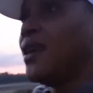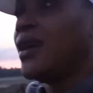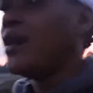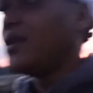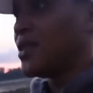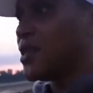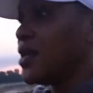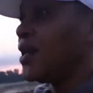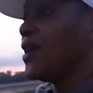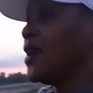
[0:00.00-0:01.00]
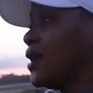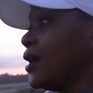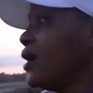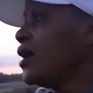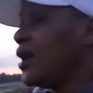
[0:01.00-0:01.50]
And
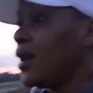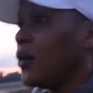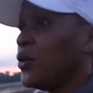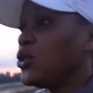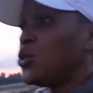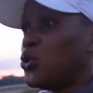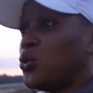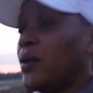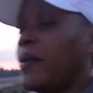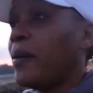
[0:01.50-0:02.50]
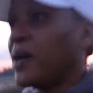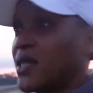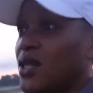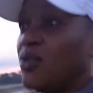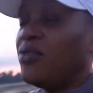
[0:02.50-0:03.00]
I wanted to do it by
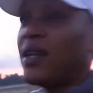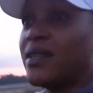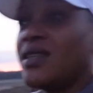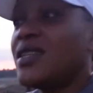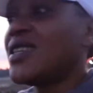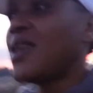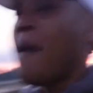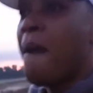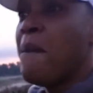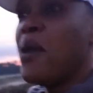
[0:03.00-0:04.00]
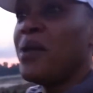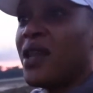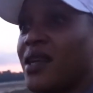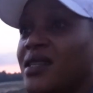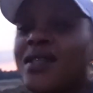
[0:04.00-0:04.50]
myself like this. Maybe
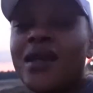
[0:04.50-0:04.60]
next